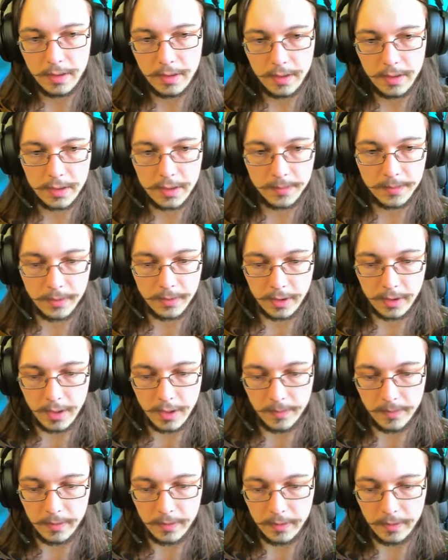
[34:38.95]
Let's just put a
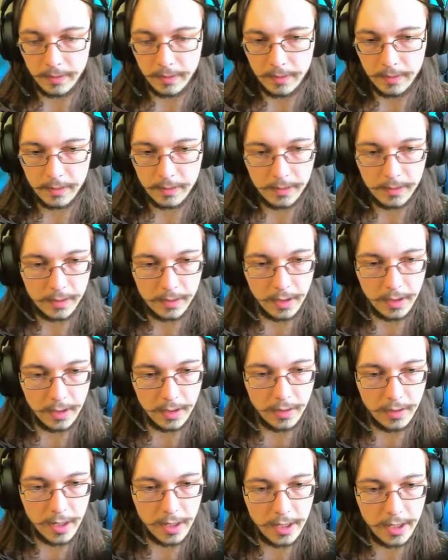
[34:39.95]
couple in
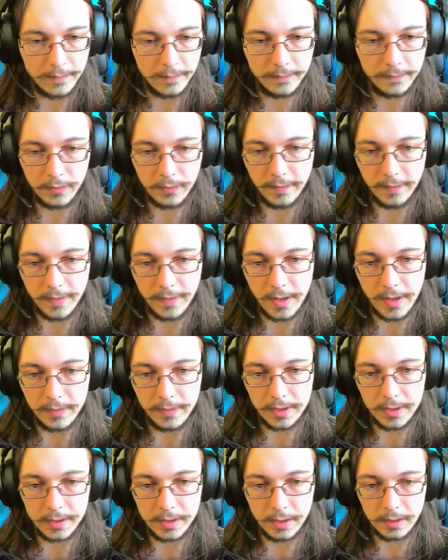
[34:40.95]
here. I have 25 of
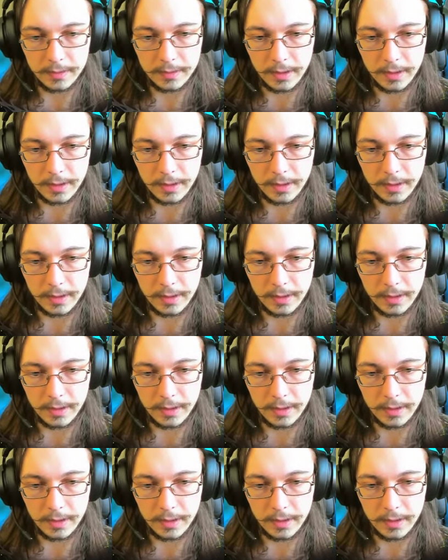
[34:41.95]
these things.